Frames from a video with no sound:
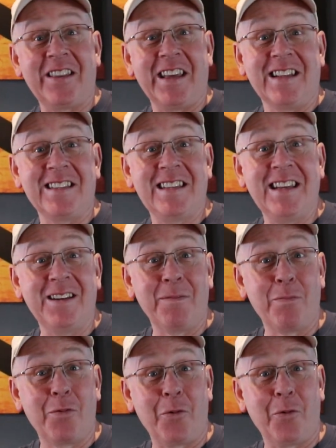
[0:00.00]
the Antietam
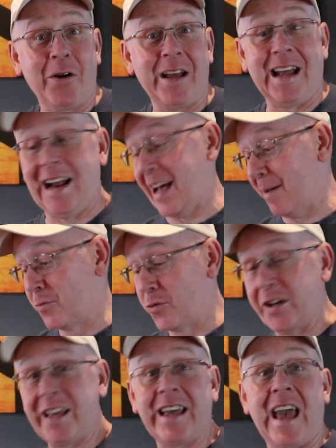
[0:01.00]
Brewery, and I am
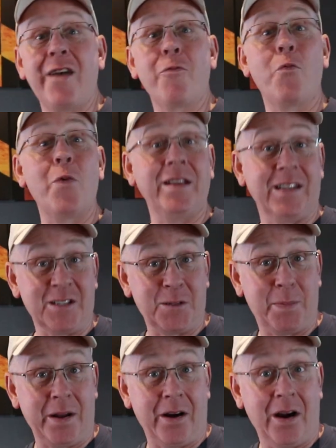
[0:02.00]
drinking a Witness
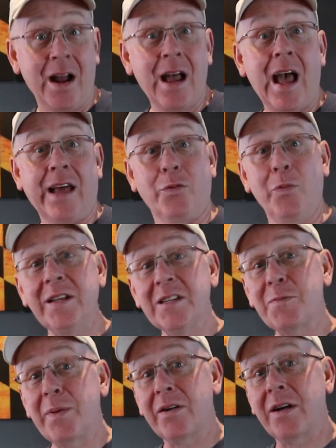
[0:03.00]
beer. And the
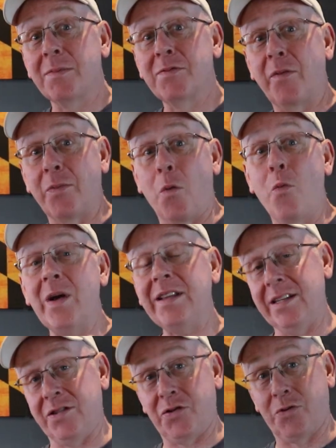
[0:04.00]
Witness beer comes from the
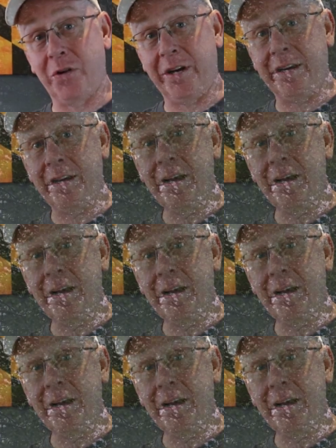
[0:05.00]
Witness tree